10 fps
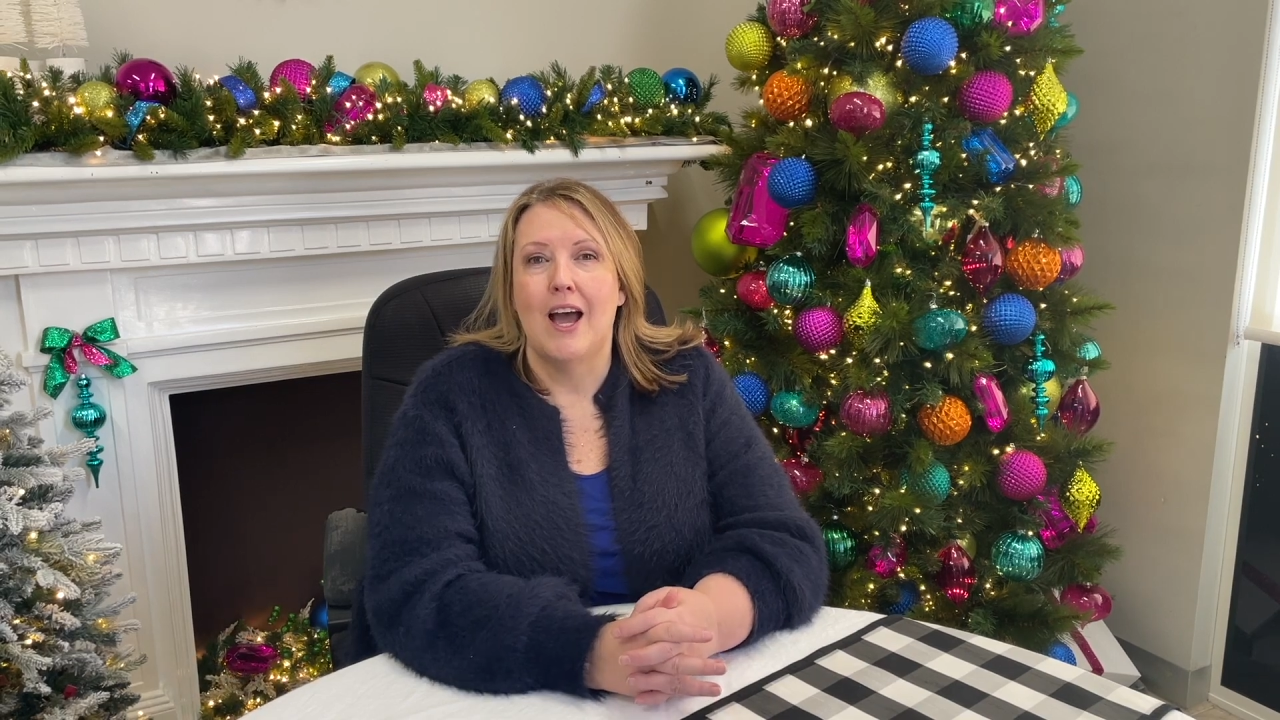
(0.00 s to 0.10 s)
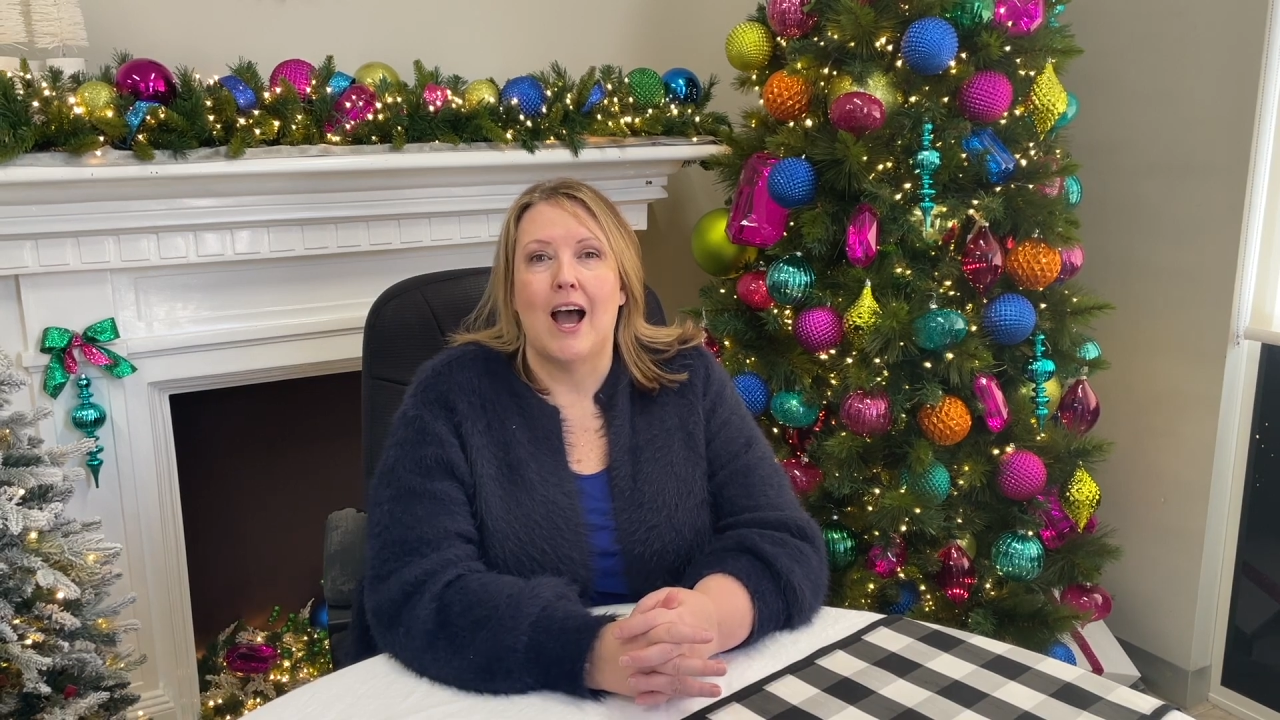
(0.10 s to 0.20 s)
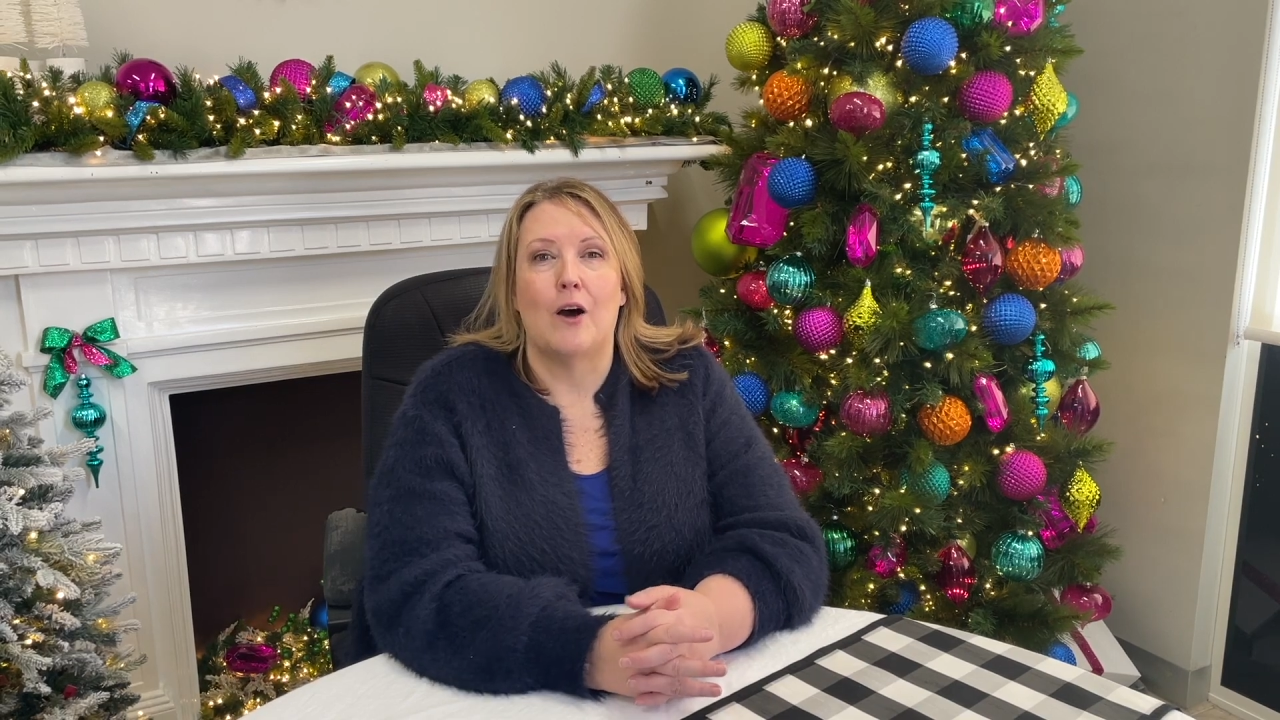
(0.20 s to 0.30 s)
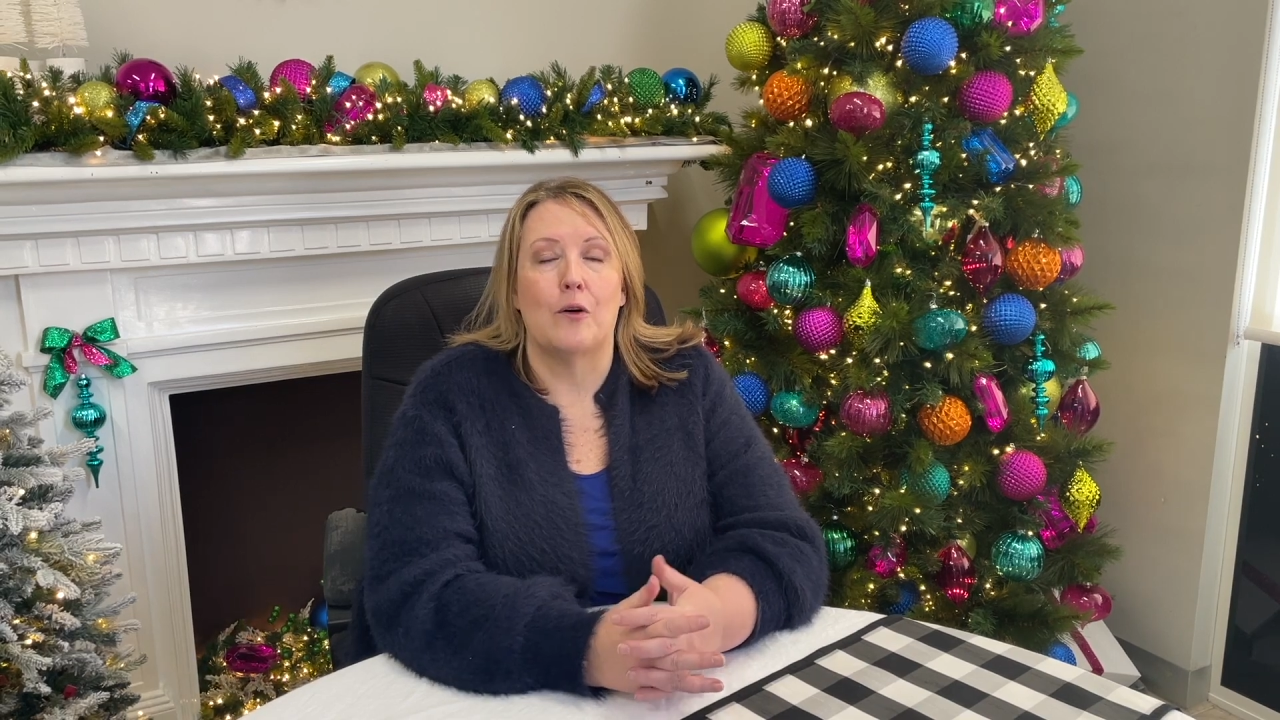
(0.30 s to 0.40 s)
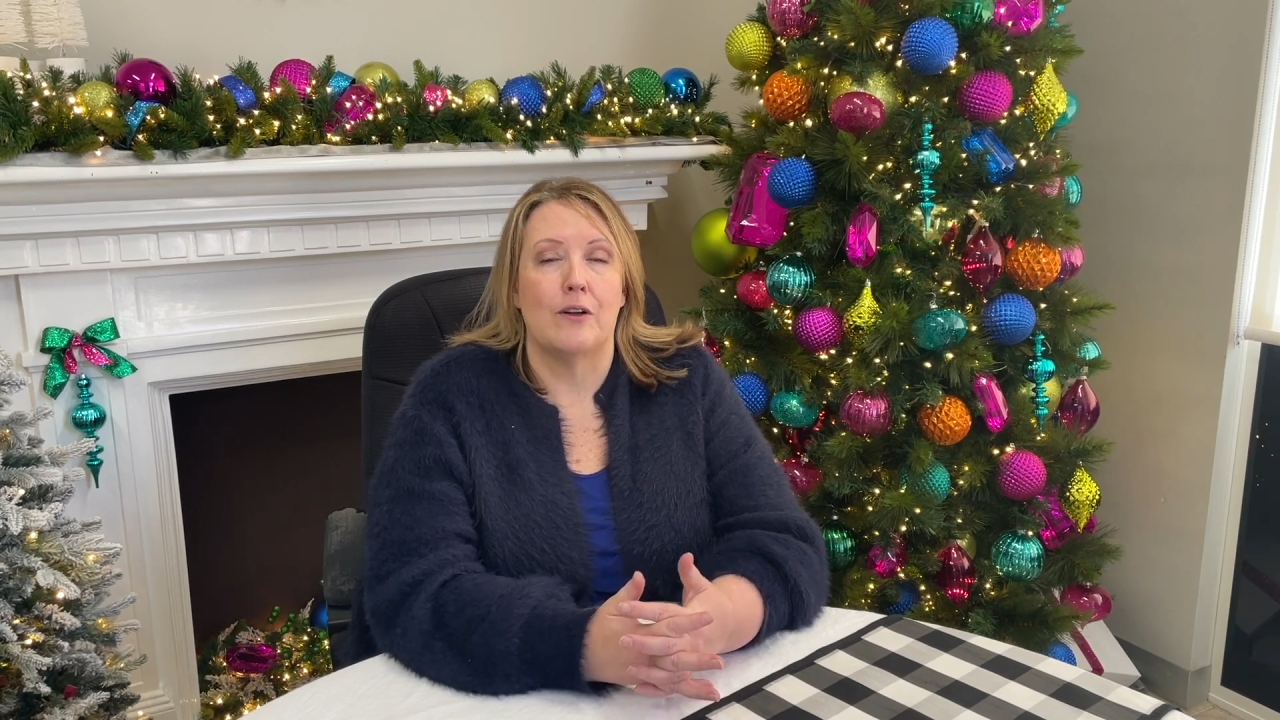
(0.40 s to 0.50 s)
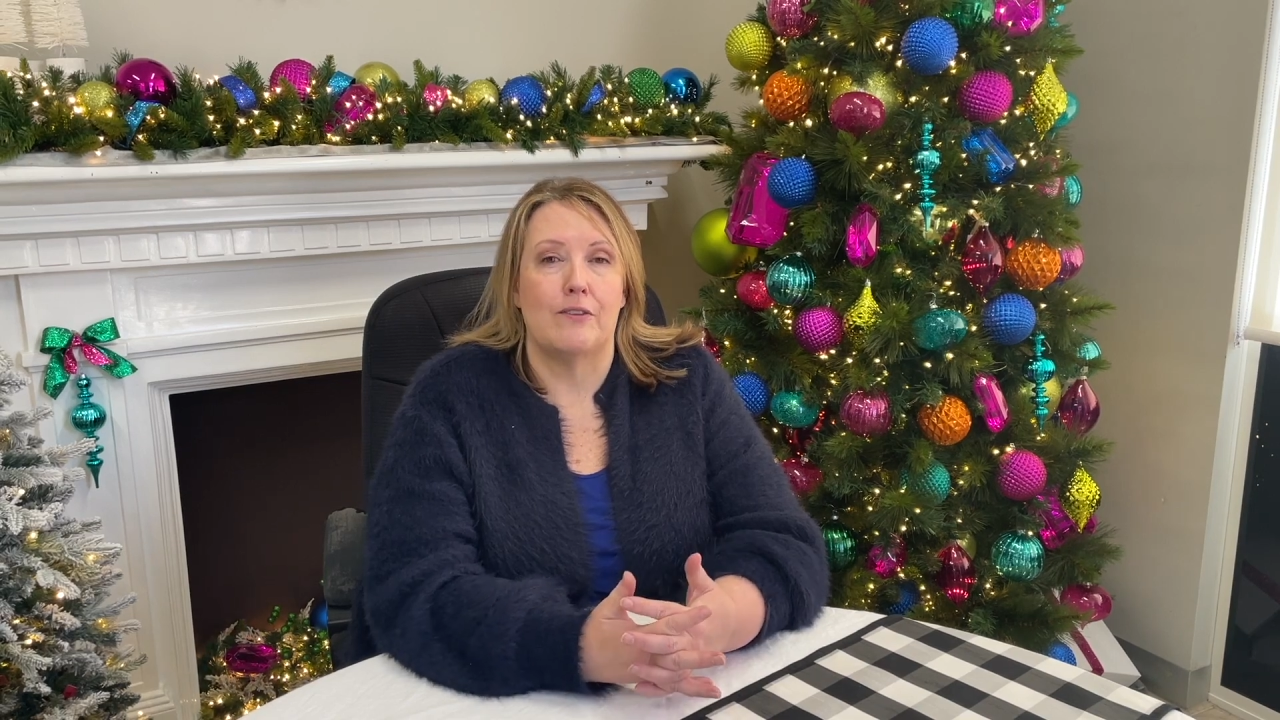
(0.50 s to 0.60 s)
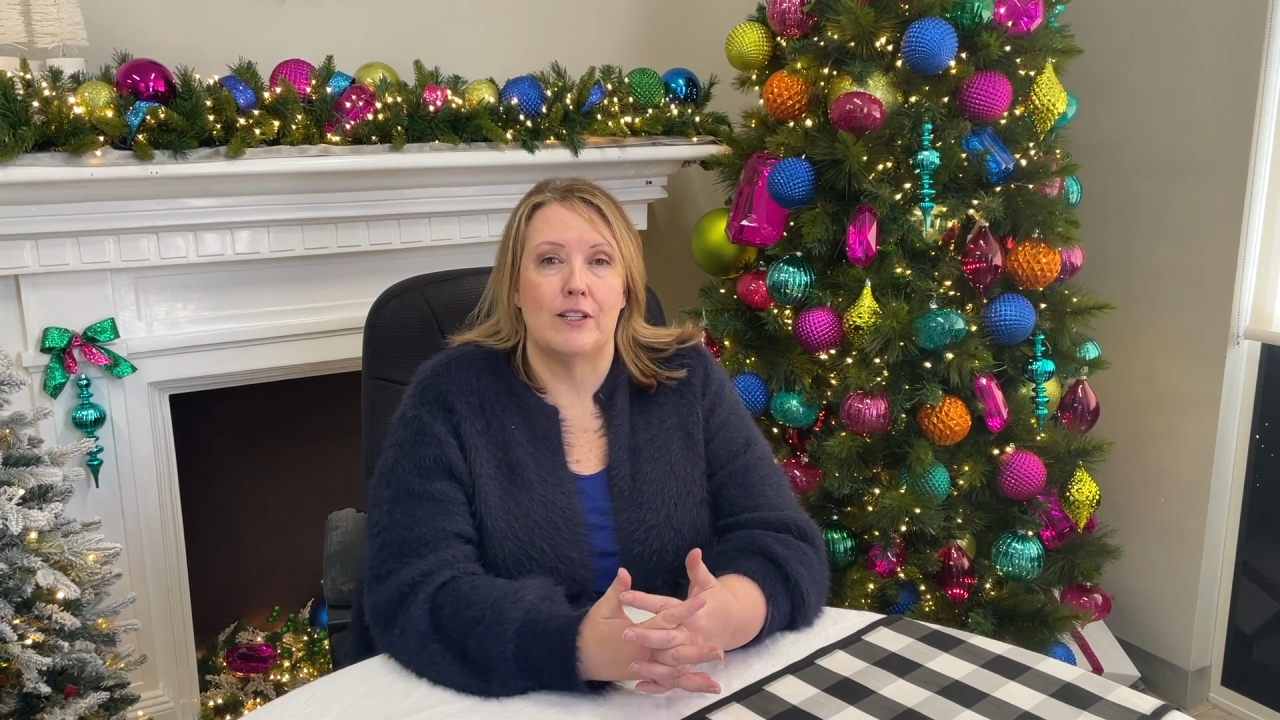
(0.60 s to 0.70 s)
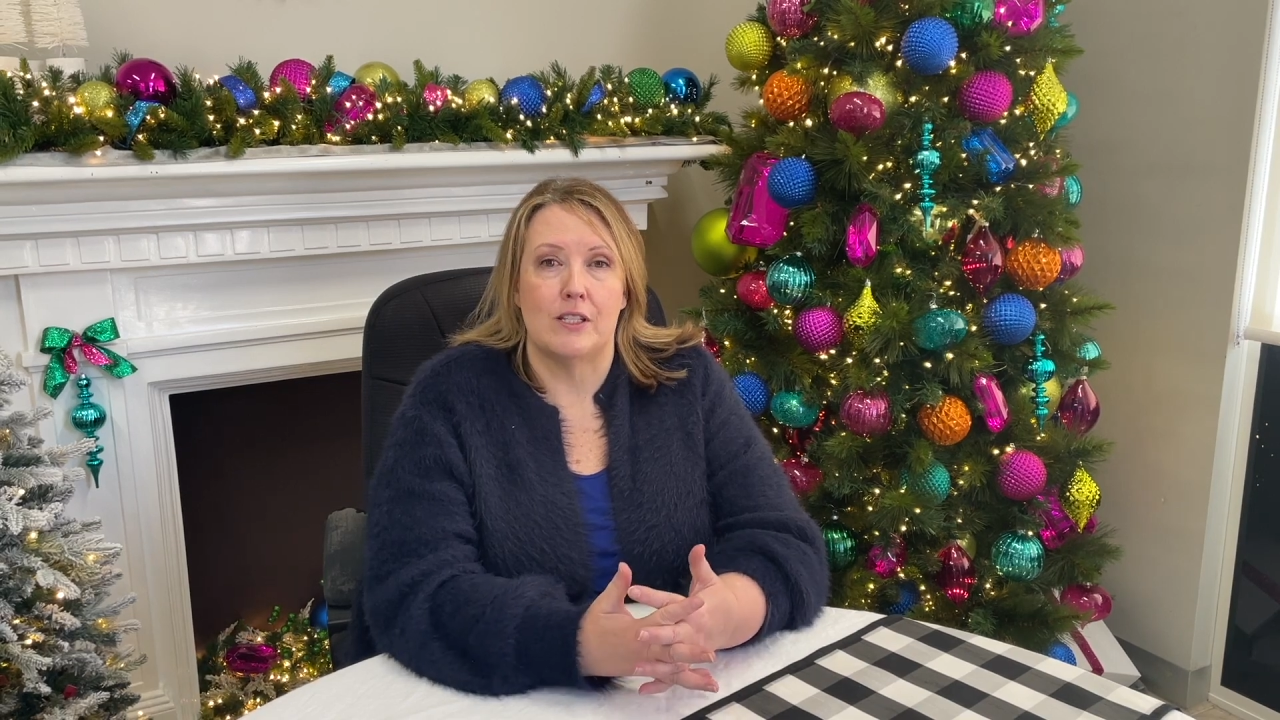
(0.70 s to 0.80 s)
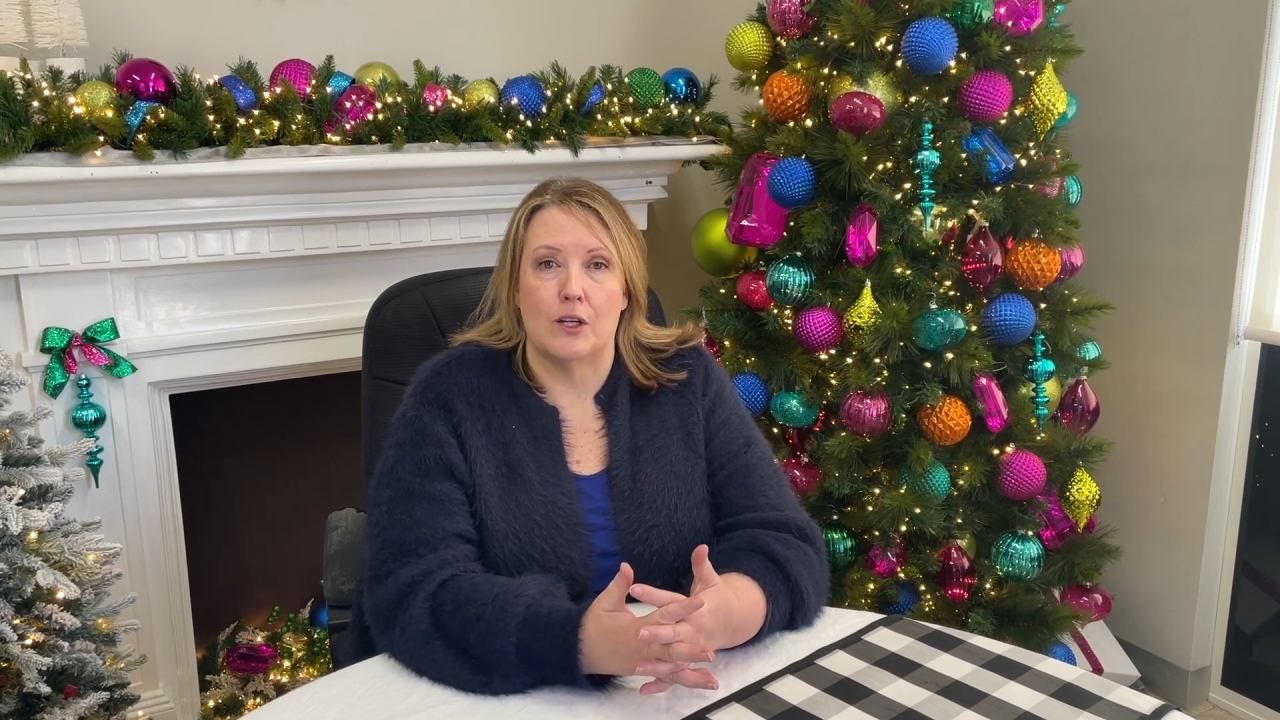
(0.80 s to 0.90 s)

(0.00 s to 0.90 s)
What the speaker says: or if it's